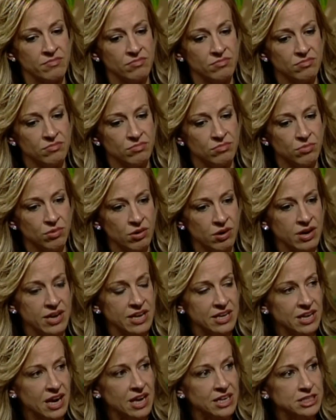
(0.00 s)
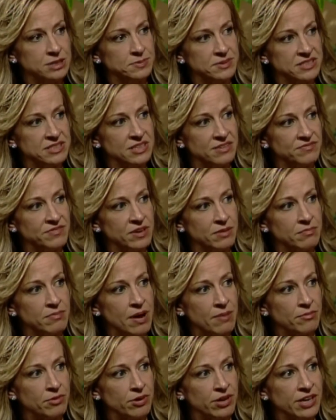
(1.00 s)
working on specific
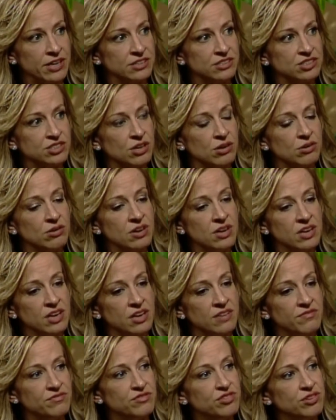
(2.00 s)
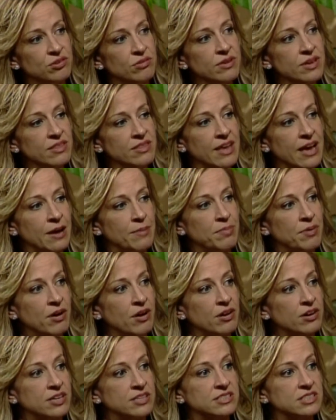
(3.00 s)
memories. So if doing that
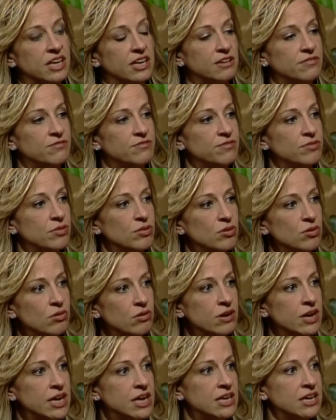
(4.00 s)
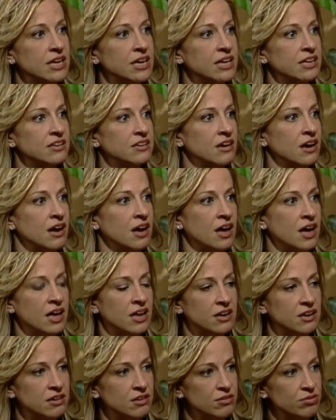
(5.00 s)
part is like flooring it
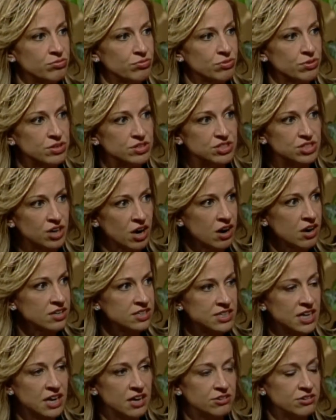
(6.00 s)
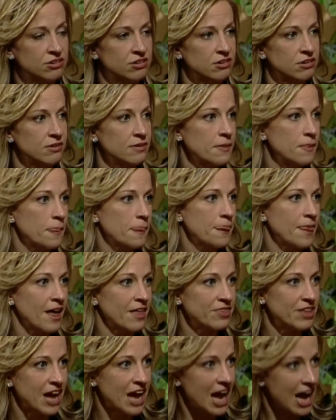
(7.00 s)
through a dark tunnel
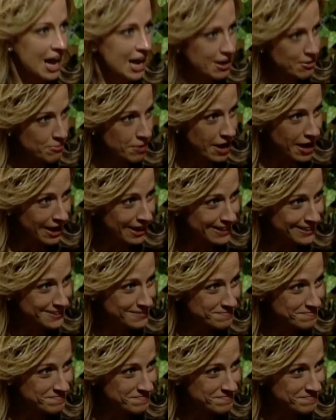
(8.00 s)
on the highway,